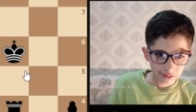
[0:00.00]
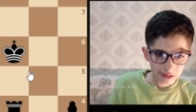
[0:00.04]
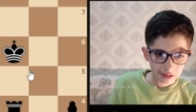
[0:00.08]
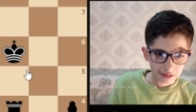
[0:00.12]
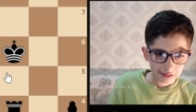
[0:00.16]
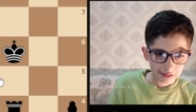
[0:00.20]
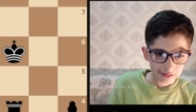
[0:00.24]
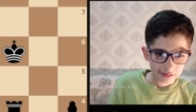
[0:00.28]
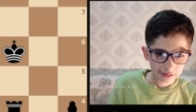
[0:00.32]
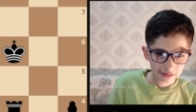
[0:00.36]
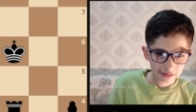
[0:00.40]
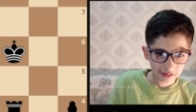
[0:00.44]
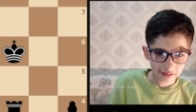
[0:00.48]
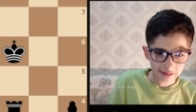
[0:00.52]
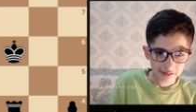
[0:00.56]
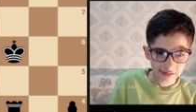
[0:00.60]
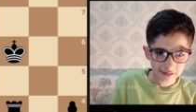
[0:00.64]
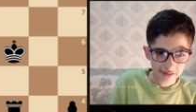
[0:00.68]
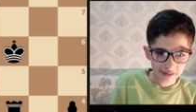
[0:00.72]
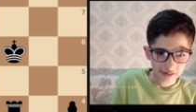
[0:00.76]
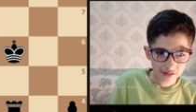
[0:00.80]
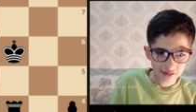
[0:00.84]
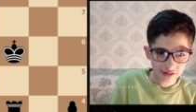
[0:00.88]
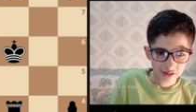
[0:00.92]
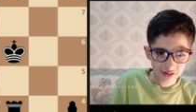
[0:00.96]
like
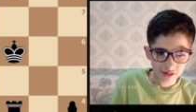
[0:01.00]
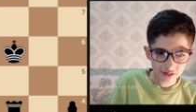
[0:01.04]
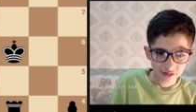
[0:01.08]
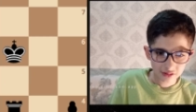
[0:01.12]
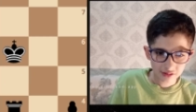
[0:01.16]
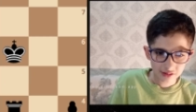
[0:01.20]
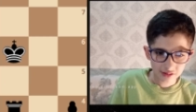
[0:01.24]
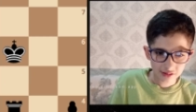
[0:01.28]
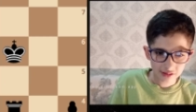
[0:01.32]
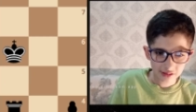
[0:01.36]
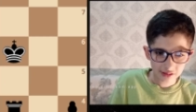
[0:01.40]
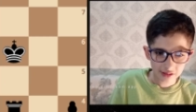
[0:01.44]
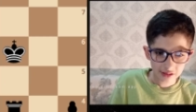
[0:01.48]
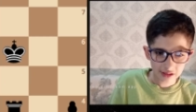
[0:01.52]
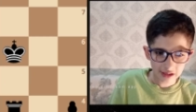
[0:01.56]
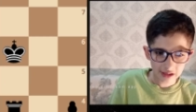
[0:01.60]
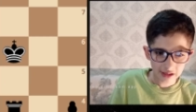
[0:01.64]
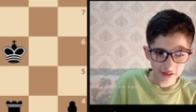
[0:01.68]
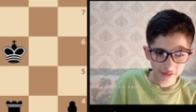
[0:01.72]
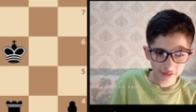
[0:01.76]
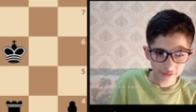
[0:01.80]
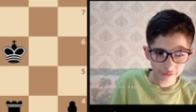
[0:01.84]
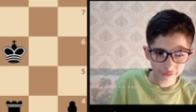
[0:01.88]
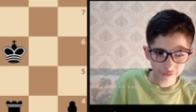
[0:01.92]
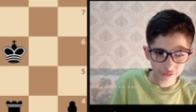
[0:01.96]
it's just, he
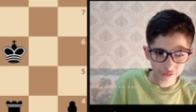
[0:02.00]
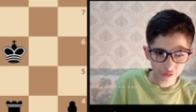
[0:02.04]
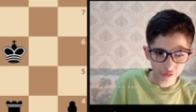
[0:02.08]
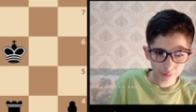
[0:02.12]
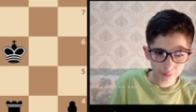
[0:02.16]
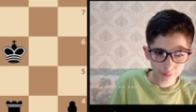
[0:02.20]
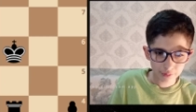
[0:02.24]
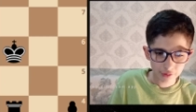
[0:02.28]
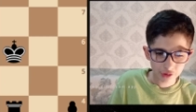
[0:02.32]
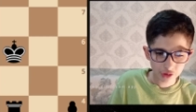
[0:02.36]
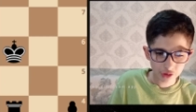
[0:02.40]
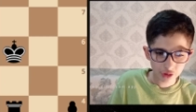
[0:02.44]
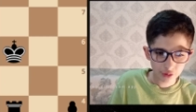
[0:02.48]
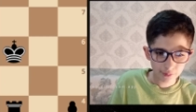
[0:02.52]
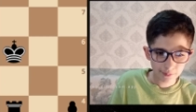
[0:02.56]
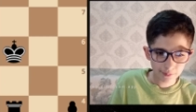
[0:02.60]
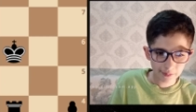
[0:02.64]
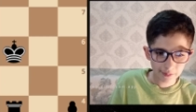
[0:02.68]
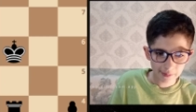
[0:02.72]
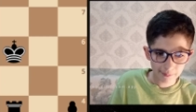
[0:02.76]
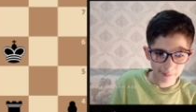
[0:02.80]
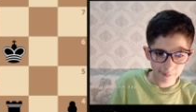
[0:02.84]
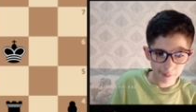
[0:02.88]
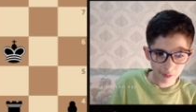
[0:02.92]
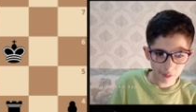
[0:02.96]
has a full bishop,
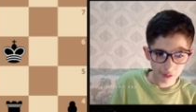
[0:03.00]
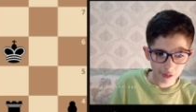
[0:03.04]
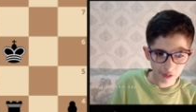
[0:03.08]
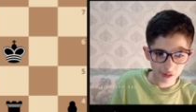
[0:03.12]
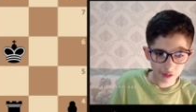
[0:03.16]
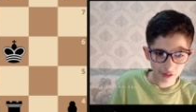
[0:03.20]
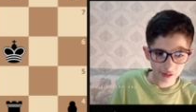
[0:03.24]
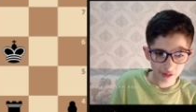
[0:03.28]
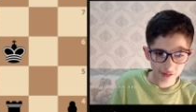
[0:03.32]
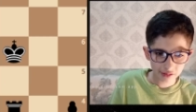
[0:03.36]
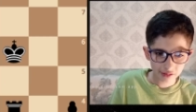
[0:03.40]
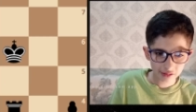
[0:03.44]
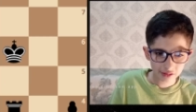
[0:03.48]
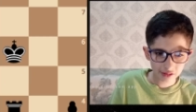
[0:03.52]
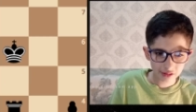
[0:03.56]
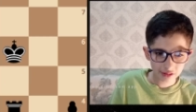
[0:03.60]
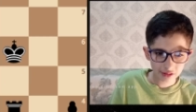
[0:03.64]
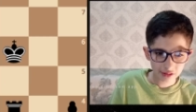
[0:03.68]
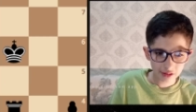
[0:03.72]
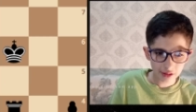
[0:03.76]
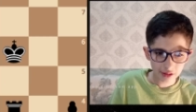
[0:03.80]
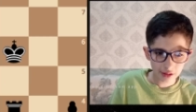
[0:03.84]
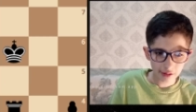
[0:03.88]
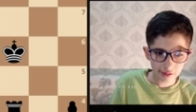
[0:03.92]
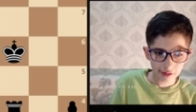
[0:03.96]
a pawn,
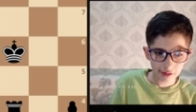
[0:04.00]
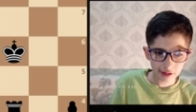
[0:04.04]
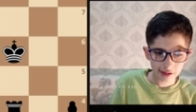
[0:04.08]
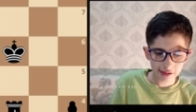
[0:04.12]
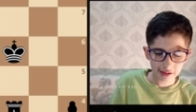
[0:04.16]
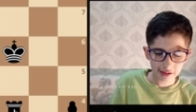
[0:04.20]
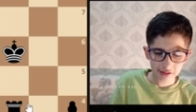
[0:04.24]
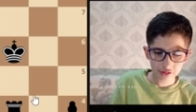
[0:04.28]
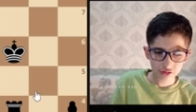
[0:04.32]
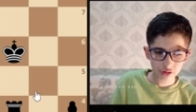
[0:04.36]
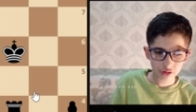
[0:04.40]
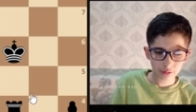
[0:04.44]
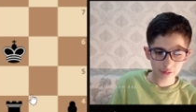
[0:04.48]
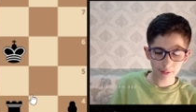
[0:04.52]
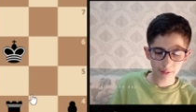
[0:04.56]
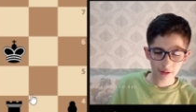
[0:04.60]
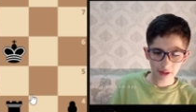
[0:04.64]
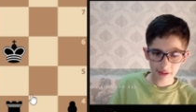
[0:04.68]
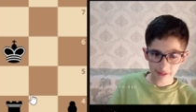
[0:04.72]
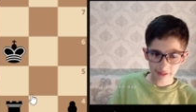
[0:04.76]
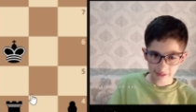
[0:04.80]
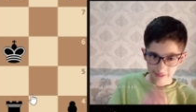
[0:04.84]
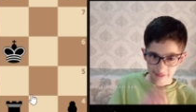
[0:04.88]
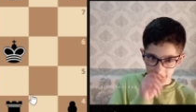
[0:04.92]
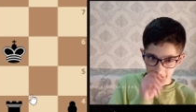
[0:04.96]
an extra
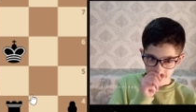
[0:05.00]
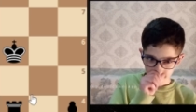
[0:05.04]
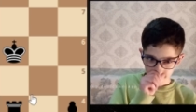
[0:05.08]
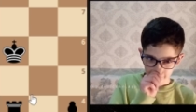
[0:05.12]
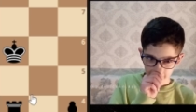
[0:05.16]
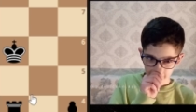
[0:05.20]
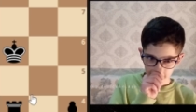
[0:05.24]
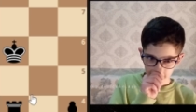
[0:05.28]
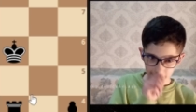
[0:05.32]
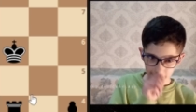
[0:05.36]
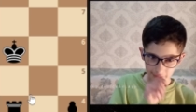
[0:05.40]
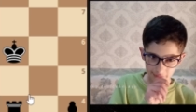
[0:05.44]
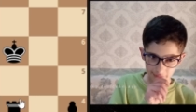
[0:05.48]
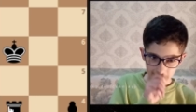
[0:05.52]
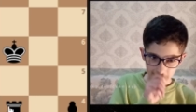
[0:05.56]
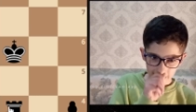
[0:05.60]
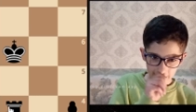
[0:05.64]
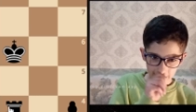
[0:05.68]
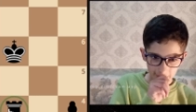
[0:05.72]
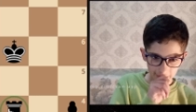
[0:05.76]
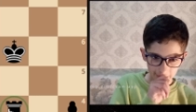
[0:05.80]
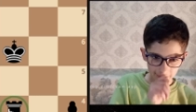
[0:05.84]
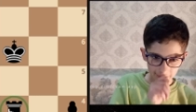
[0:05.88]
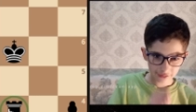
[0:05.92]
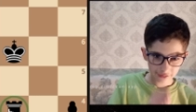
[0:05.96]
pawn and everything,
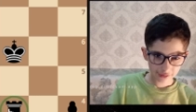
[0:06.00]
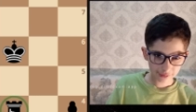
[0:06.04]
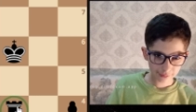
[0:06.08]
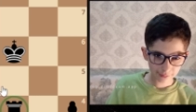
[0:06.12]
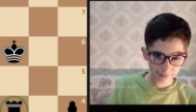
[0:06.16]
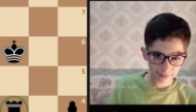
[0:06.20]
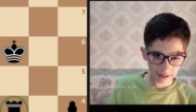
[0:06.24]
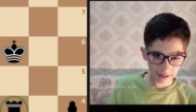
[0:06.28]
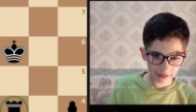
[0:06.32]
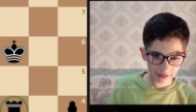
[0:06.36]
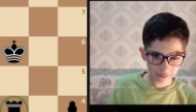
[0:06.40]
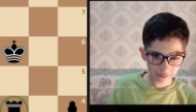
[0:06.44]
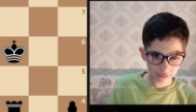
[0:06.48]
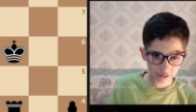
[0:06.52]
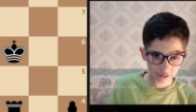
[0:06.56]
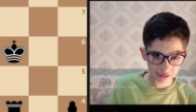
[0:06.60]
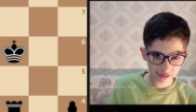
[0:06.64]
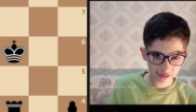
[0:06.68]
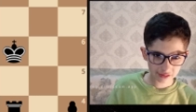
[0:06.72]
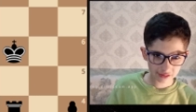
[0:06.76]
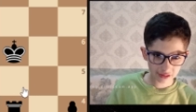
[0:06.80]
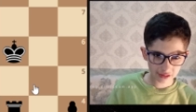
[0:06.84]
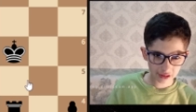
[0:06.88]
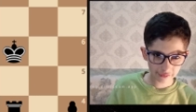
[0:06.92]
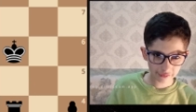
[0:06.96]
and this black rook
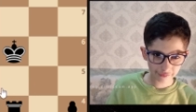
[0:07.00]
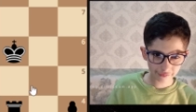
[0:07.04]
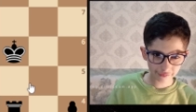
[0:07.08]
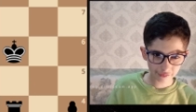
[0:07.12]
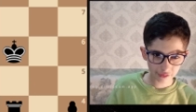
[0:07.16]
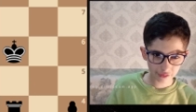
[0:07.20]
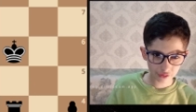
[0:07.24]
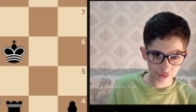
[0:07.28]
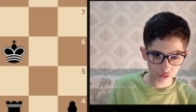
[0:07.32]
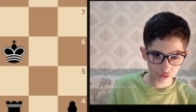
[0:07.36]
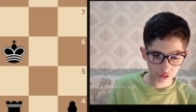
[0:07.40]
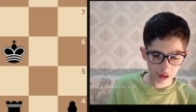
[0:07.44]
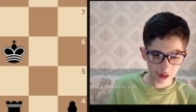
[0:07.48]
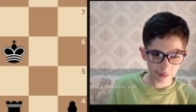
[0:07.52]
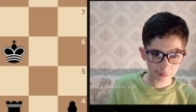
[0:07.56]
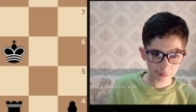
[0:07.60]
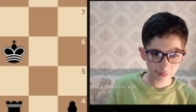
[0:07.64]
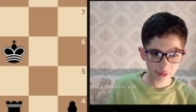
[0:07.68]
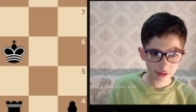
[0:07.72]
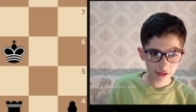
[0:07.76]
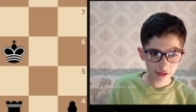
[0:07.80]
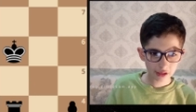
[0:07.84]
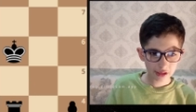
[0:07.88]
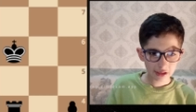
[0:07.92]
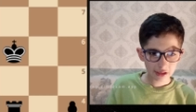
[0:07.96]
is kind of trapped.
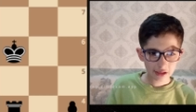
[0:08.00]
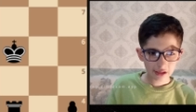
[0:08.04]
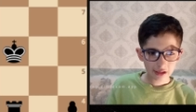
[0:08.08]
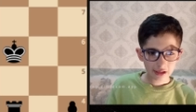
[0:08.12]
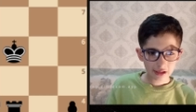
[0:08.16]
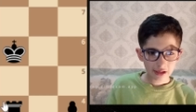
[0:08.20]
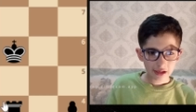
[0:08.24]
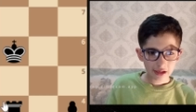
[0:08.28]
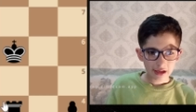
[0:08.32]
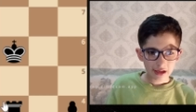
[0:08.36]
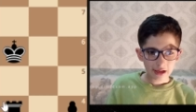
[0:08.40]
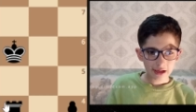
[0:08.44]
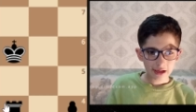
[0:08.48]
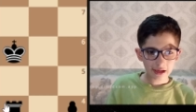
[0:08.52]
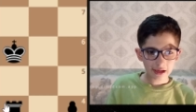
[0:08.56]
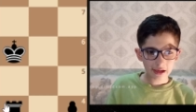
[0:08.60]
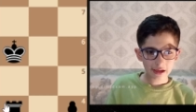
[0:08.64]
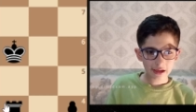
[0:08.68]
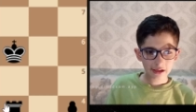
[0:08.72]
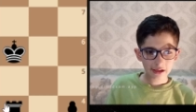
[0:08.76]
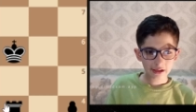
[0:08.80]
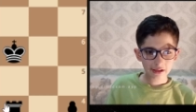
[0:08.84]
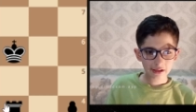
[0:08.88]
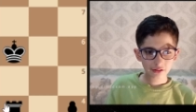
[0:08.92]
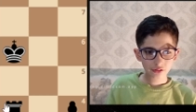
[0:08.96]

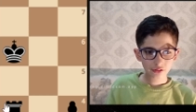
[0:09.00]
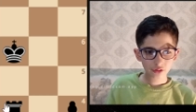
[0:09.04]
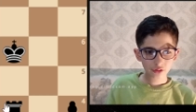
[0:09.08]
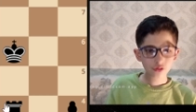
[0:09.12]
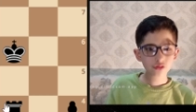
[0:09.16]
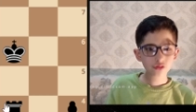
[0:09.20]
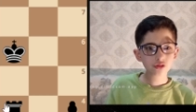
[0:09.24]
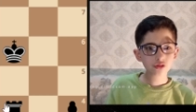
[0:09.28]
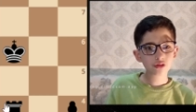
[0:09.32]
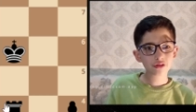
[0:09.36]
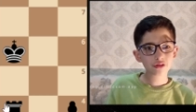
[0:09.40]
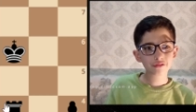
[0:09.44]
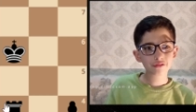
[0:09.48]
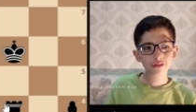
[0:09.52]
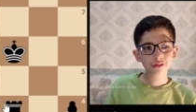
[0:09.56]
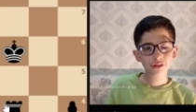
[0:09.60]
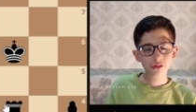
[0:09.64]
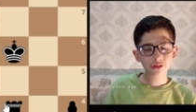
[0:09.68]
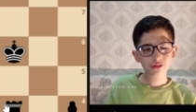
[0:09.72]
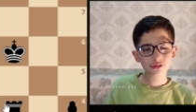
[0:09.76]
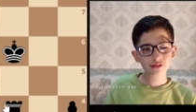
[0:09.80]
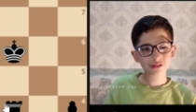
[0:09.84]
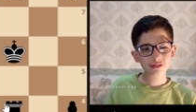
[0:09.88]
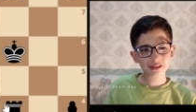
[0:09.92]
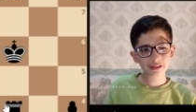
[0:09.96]
And also the video
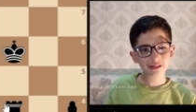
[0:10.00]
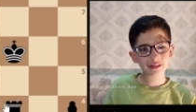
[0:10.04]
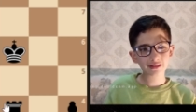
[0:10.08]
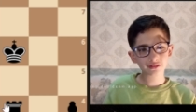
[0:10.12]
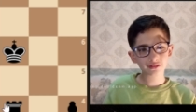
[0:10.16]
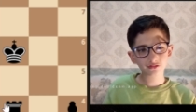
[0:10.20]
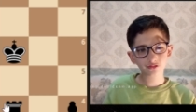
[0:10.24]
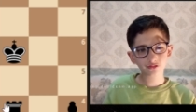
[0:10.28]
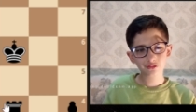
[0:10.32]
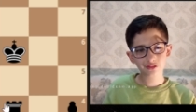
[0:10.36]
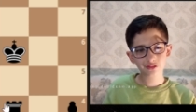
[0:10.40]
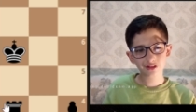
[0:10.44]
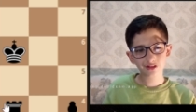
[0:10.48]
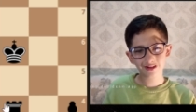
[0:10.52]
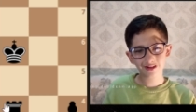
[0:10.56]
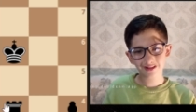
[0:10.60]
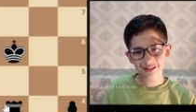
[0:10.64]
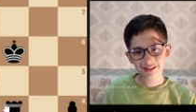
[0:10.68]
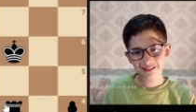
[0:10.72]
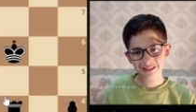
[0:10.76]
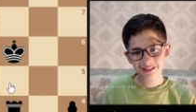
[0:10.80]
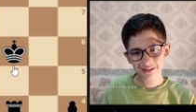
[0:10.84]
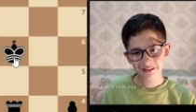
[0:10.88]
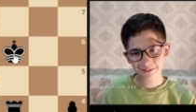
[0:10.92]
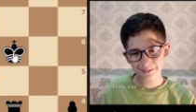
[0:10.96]
is taking too
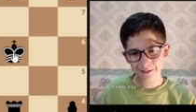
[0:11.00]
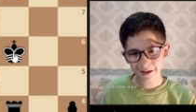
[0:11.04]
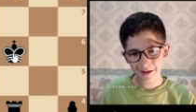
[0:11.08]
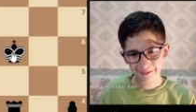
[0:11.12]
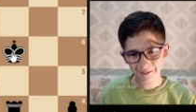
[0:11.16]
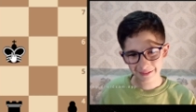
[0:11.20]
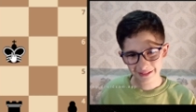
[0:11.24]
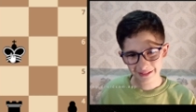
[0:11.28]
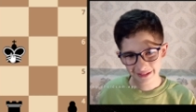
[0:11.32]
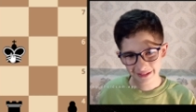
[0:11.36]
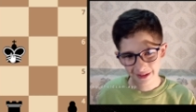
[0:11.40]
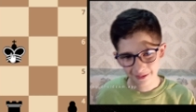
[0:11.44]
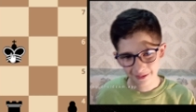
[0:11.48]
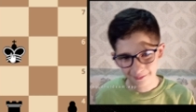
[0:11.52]
long. You probably got